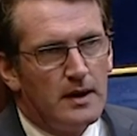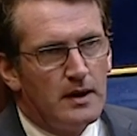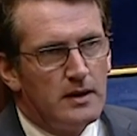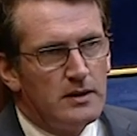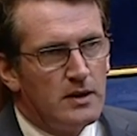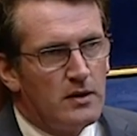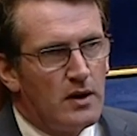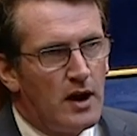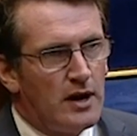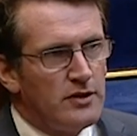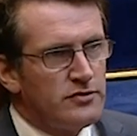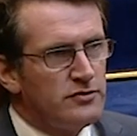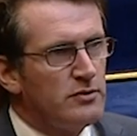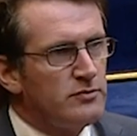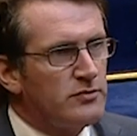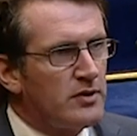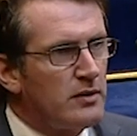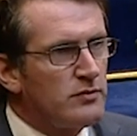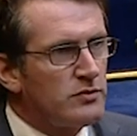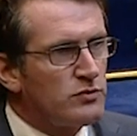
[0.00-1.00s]
Now, I
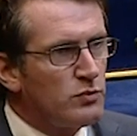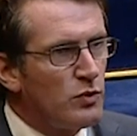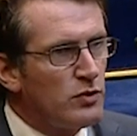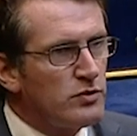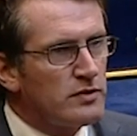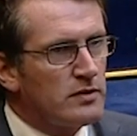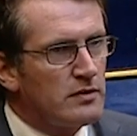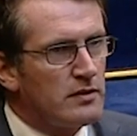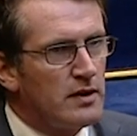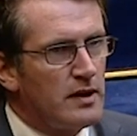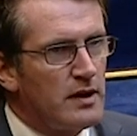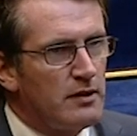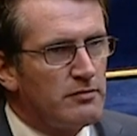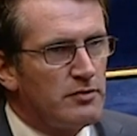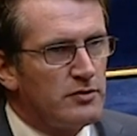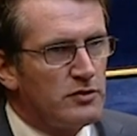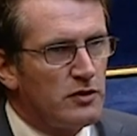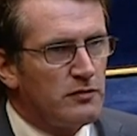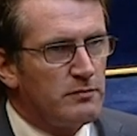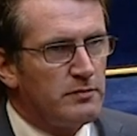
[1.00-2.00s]
sometimes wonder if
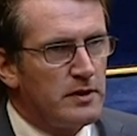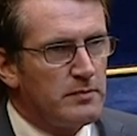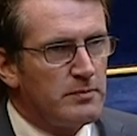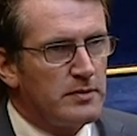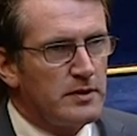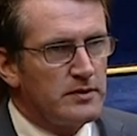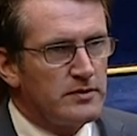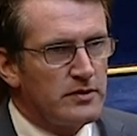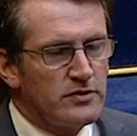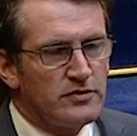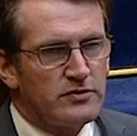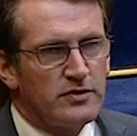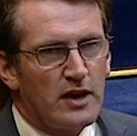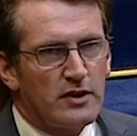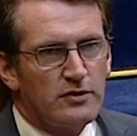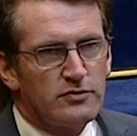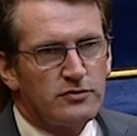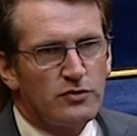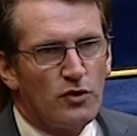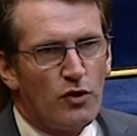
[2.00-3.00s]
enough people in this
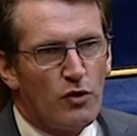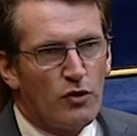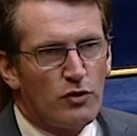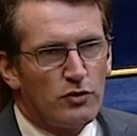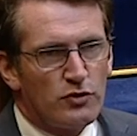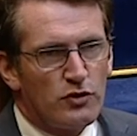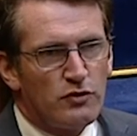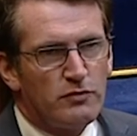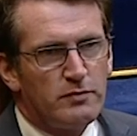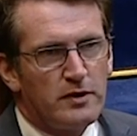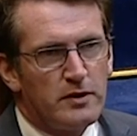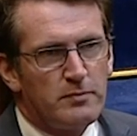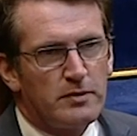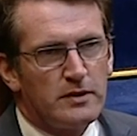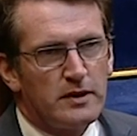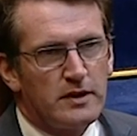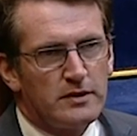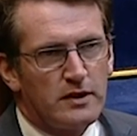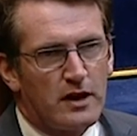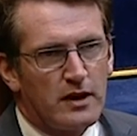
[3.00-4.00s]
House or enough people
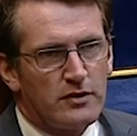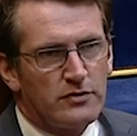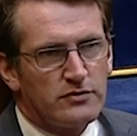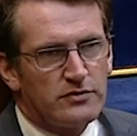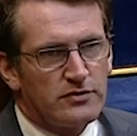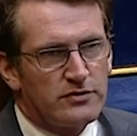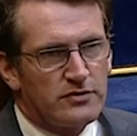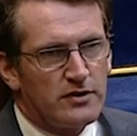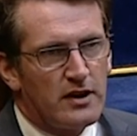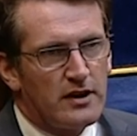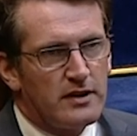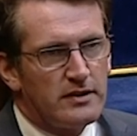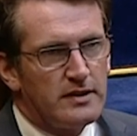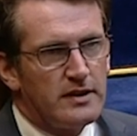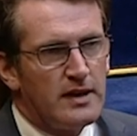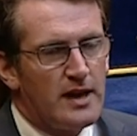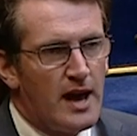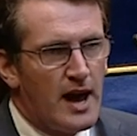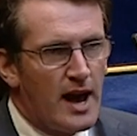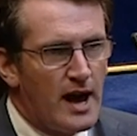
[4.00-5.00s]
in Irish society
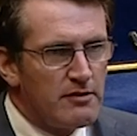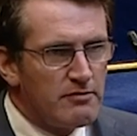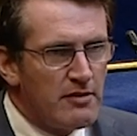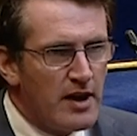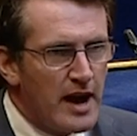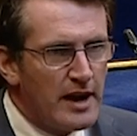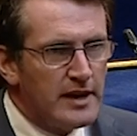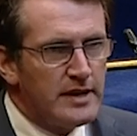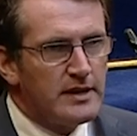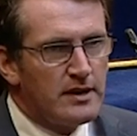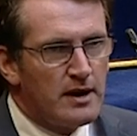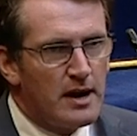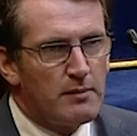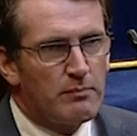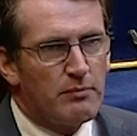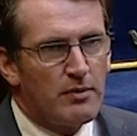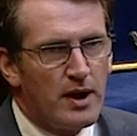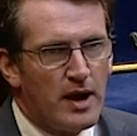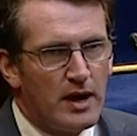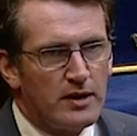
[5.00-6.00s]
have any
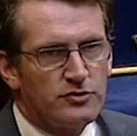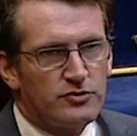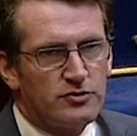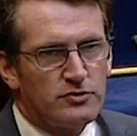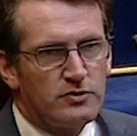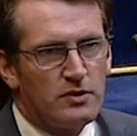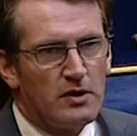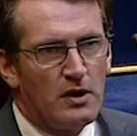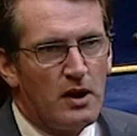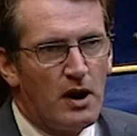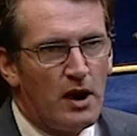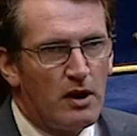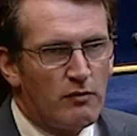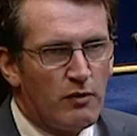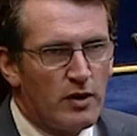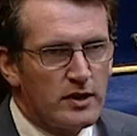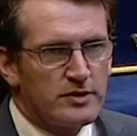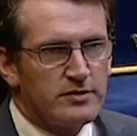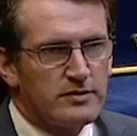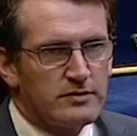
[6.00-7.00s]
comprehension of
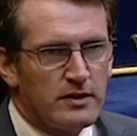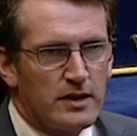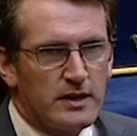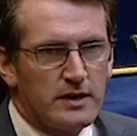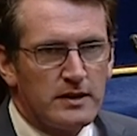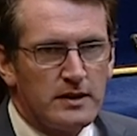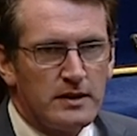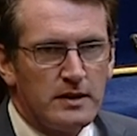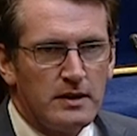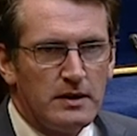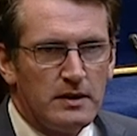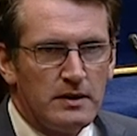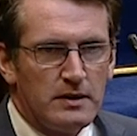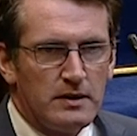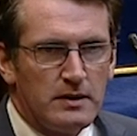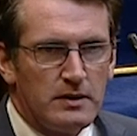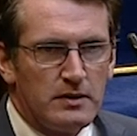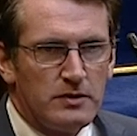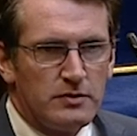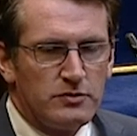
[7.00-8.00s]
what it's like
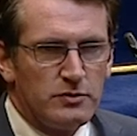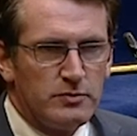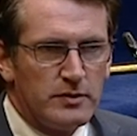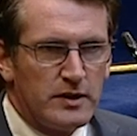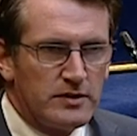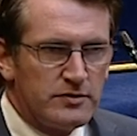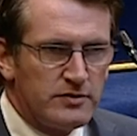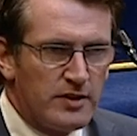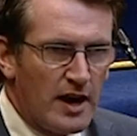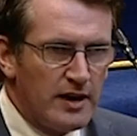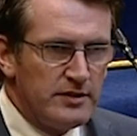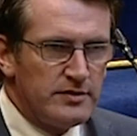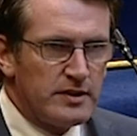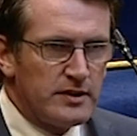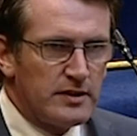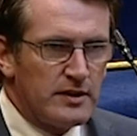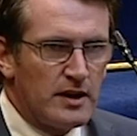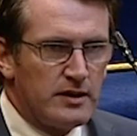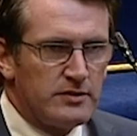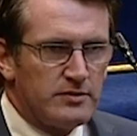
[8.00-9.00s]
to be
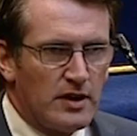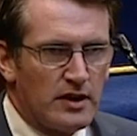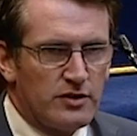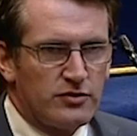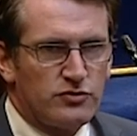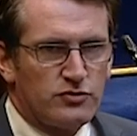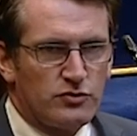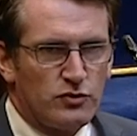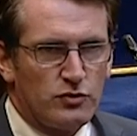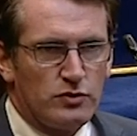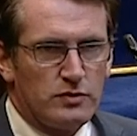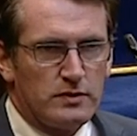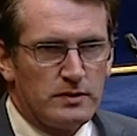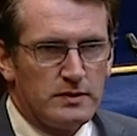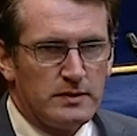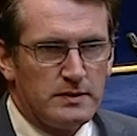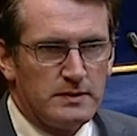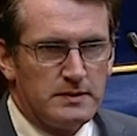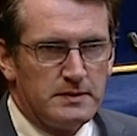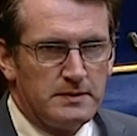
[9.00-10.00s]
attending a Dáil school
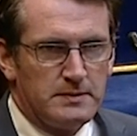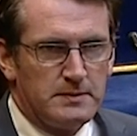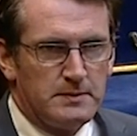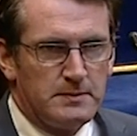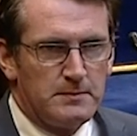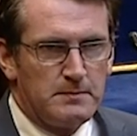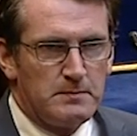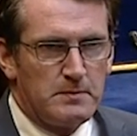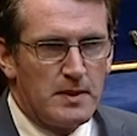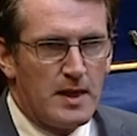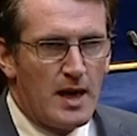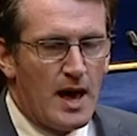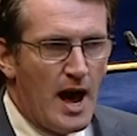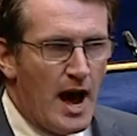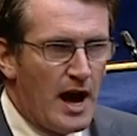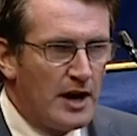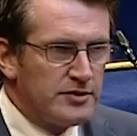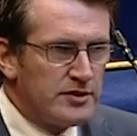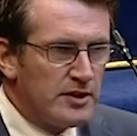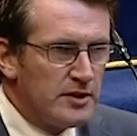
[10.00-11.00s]

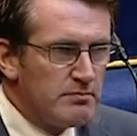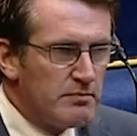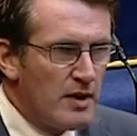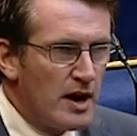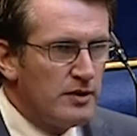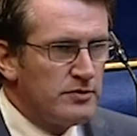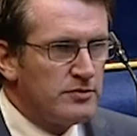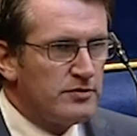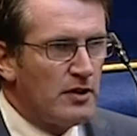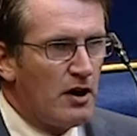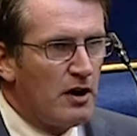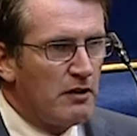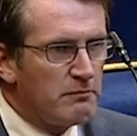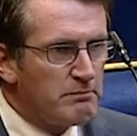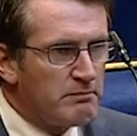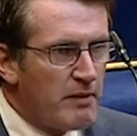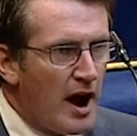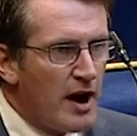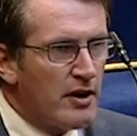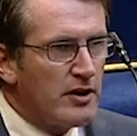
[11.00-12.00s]
and the amount of
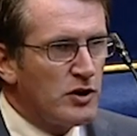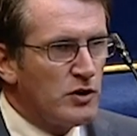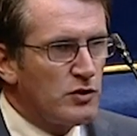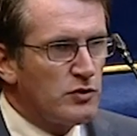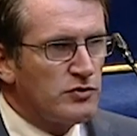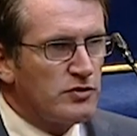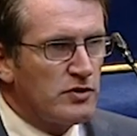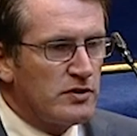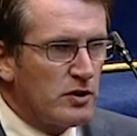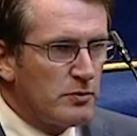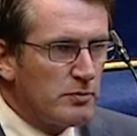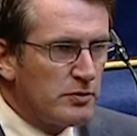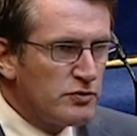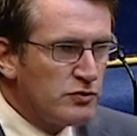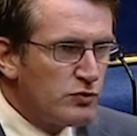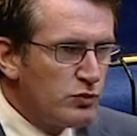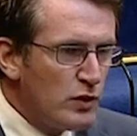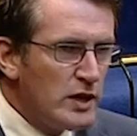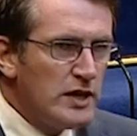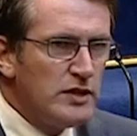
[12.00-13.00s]
barriers that are
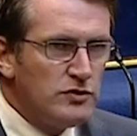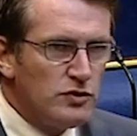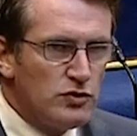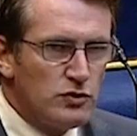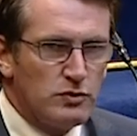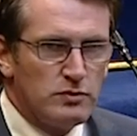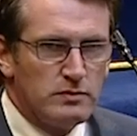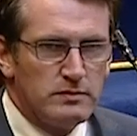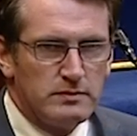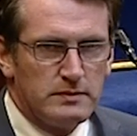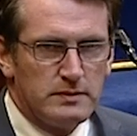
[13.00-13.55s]
between you